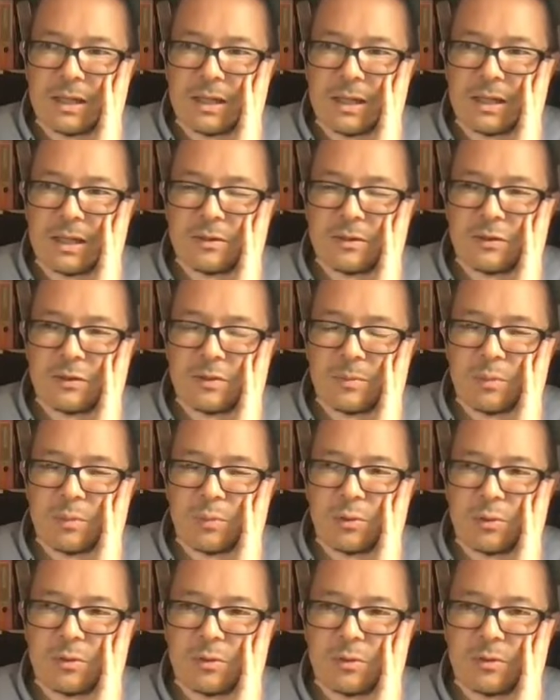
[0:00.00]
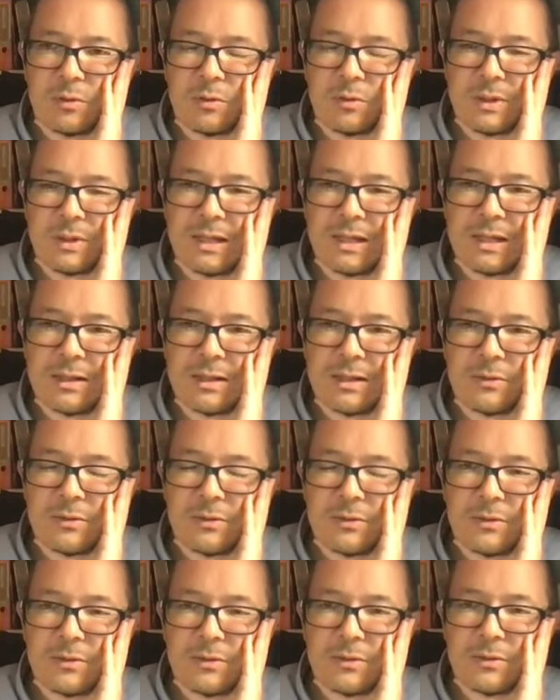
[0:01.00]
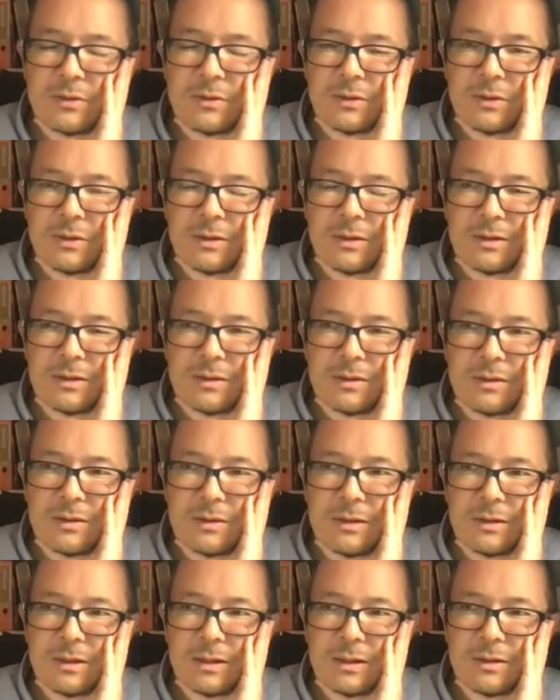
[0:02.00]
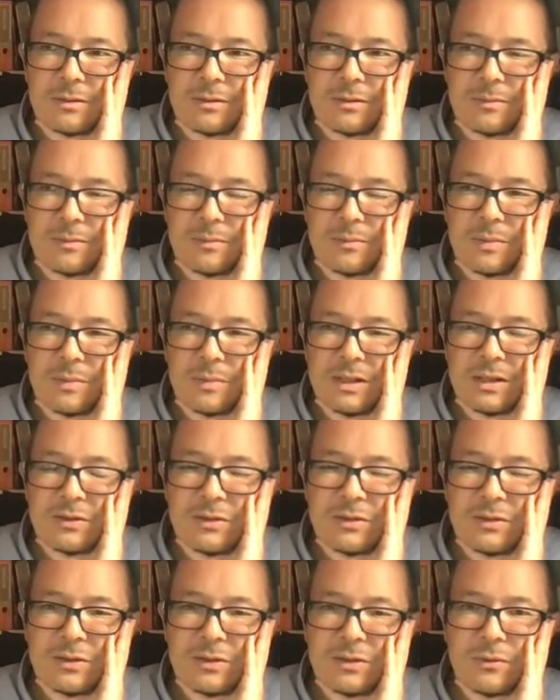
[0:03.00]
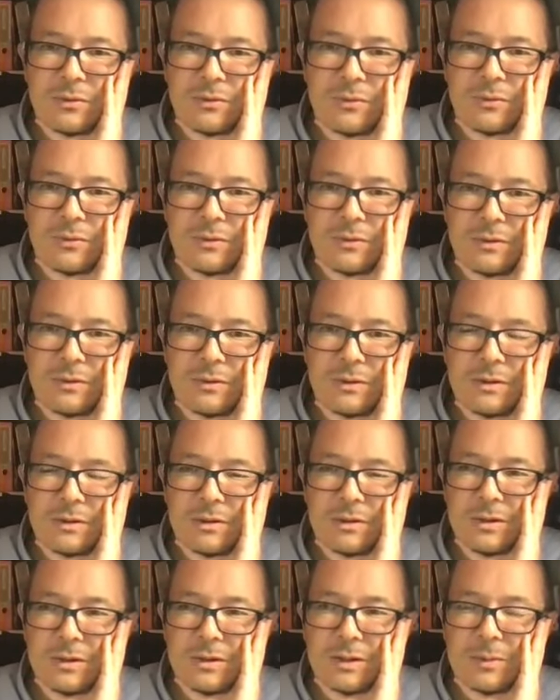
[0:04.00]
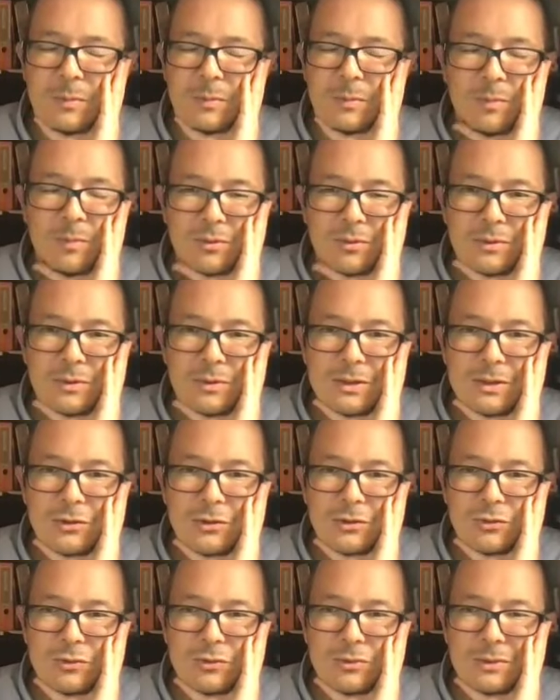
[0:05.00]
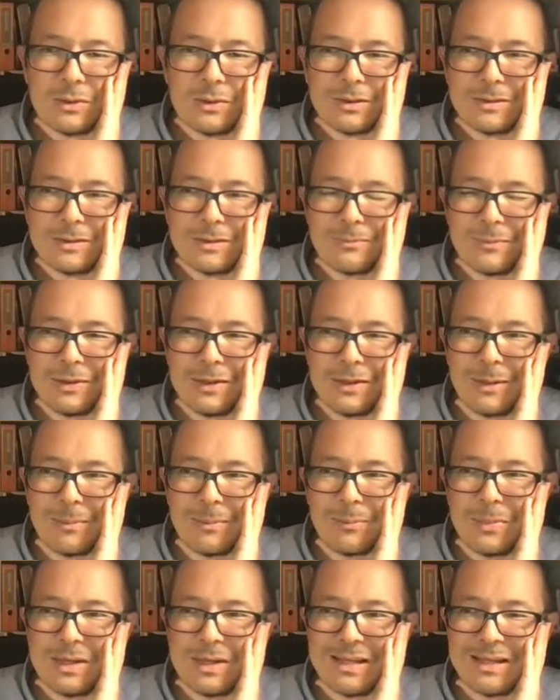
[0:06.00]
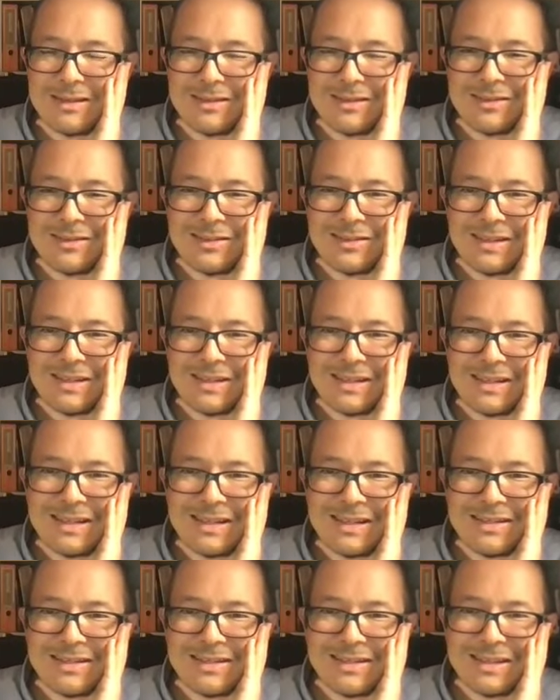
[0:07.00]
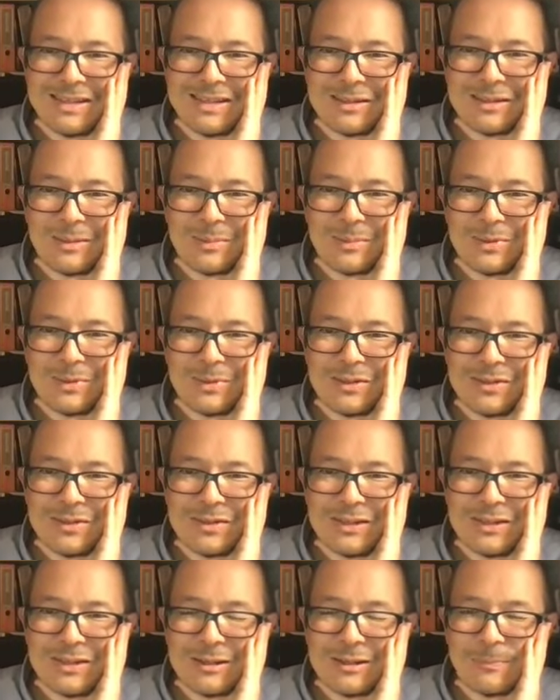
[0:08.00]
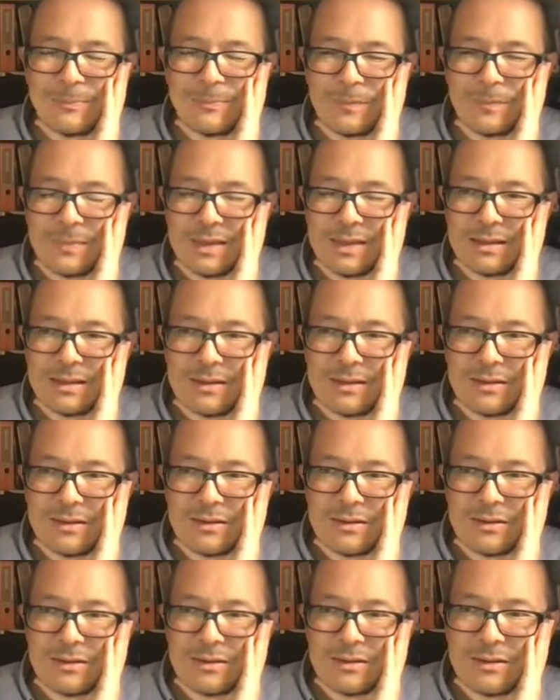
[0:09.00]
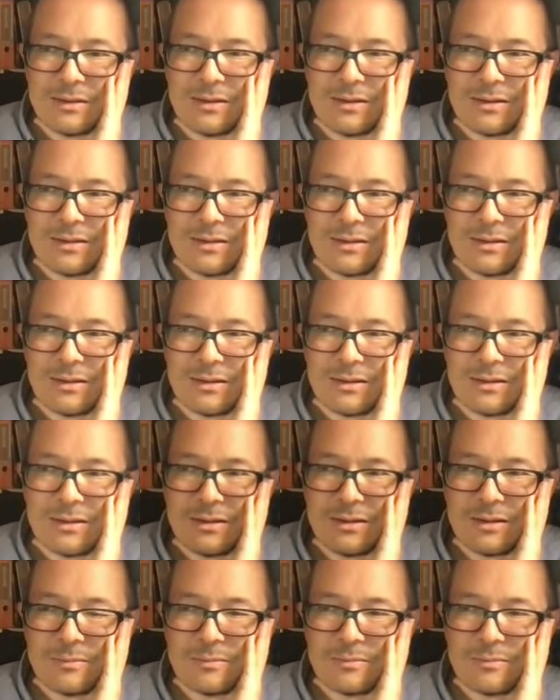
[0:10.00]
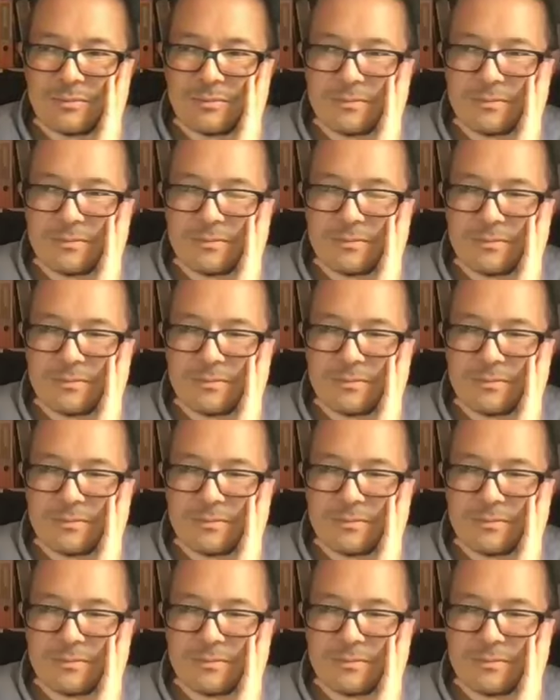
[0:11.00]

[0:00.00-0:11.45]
how to support creators like myself, I'm not really sure what that means exactly, but I think um,